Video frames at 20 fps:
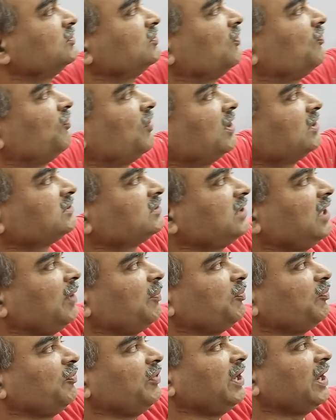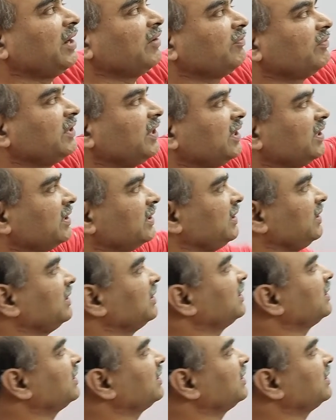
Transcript: So first step we have taken